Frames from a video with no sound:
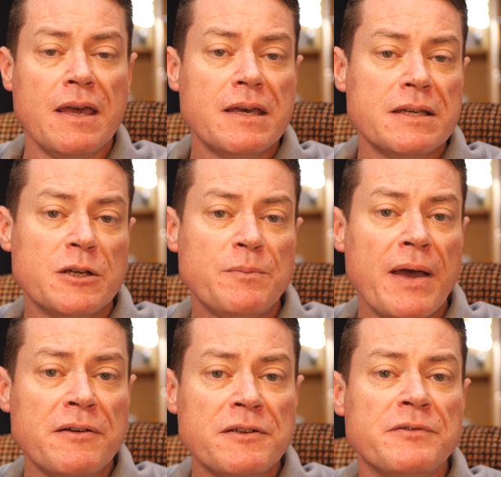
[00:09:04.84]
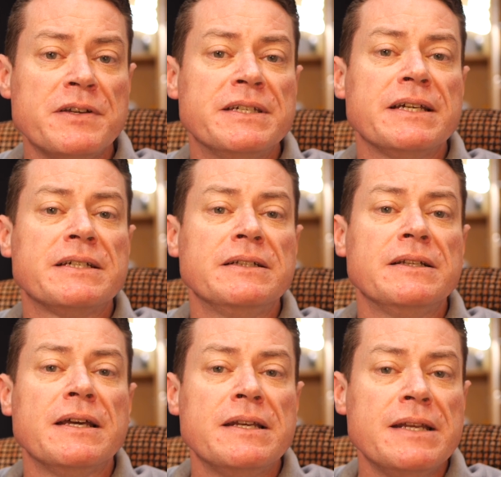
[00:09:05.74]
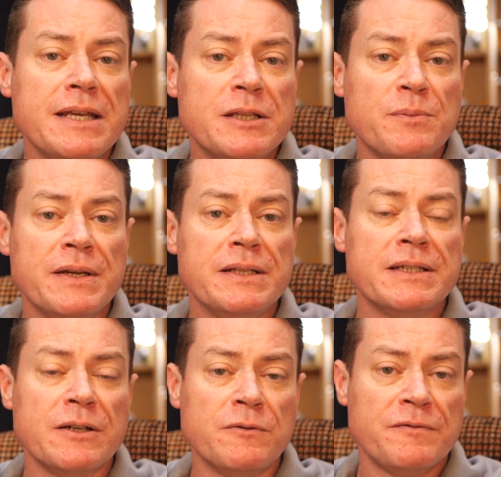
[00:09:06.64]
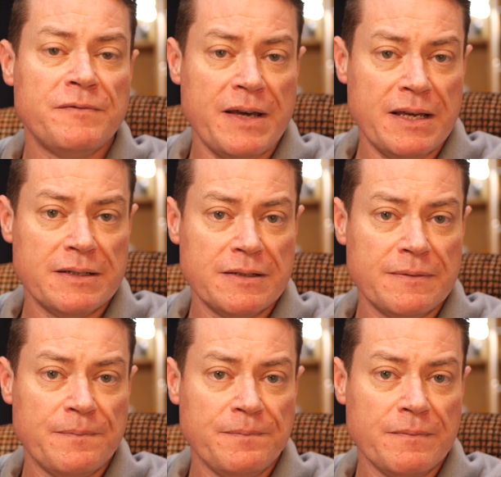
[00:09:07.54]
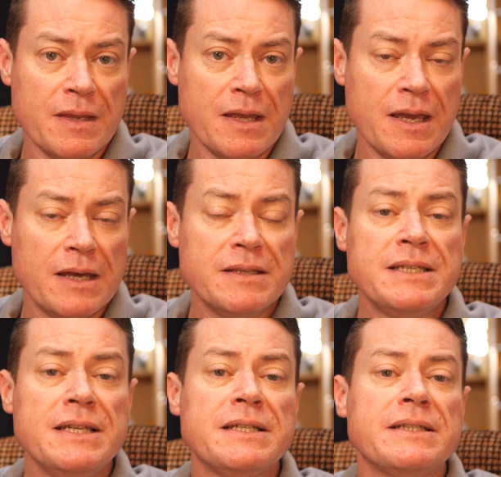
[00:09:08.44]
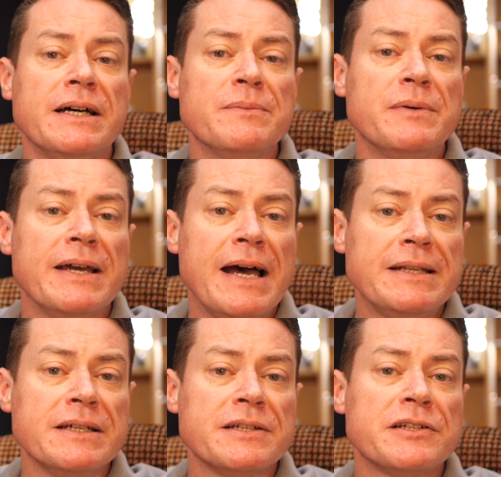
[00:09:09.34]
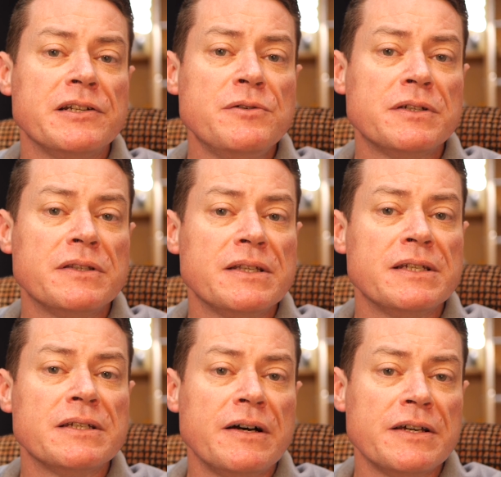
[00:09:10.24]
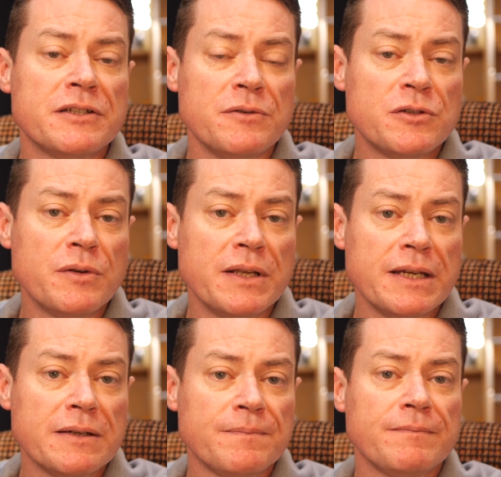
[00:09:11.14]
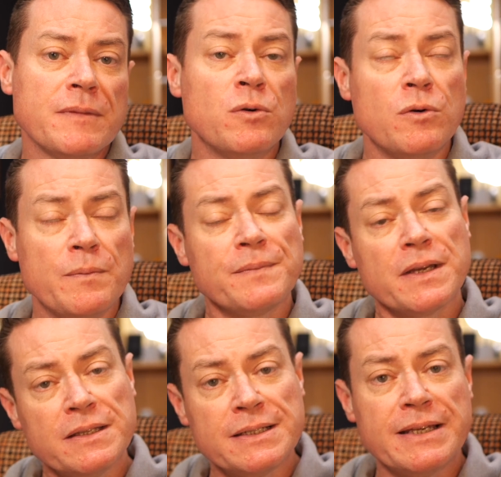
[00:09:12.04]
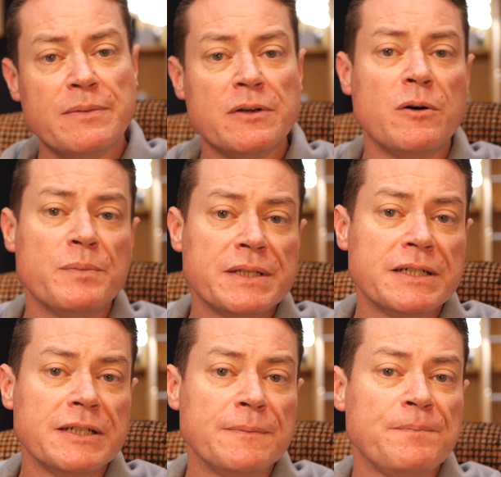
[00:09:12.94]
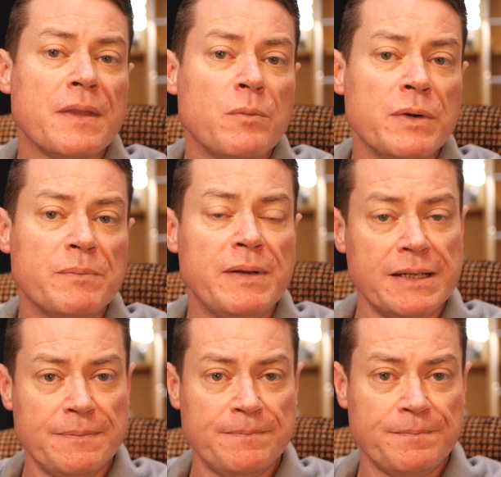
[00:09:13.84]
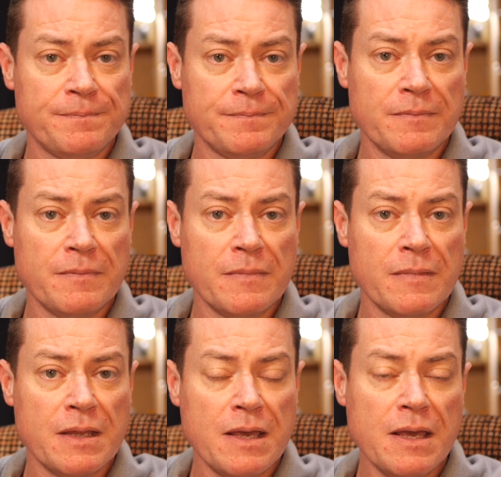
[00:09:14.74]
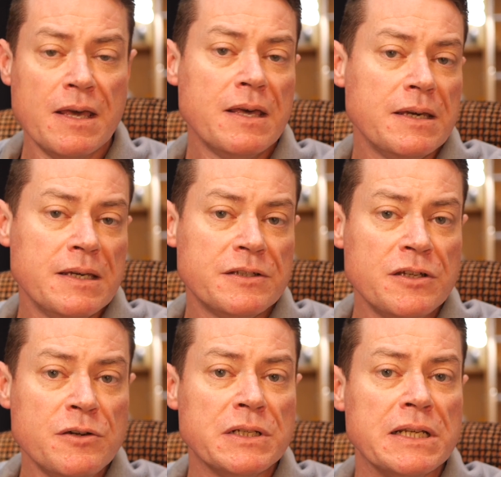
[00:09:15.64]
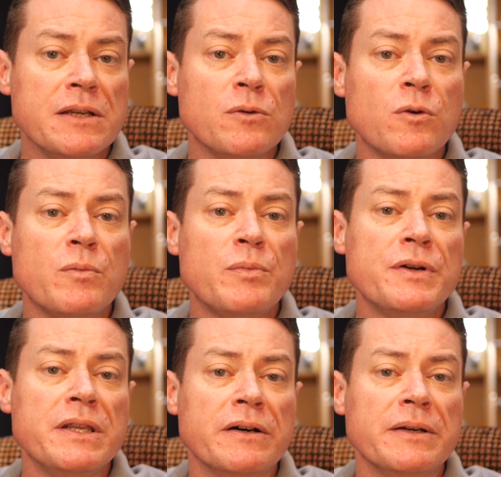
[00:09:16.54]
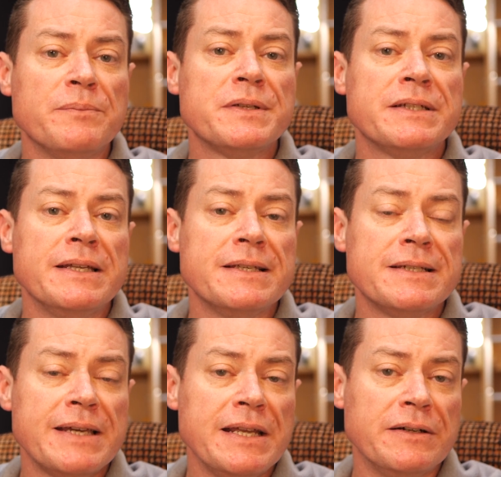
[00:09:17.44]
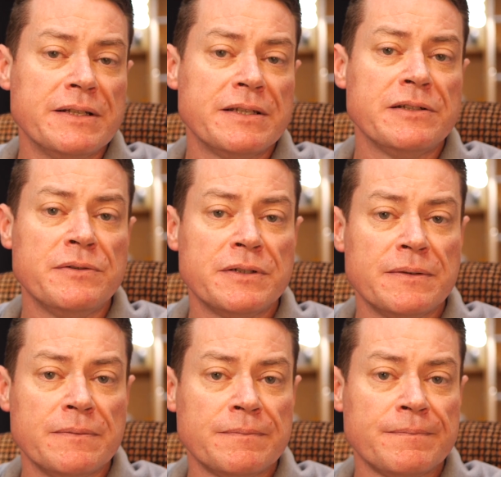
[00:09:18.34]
So powders for injection need to be dissolved fast. And this is done by adding a solution that is isotonic, or the same composition, with blood. It's usually 0.9% saline solution.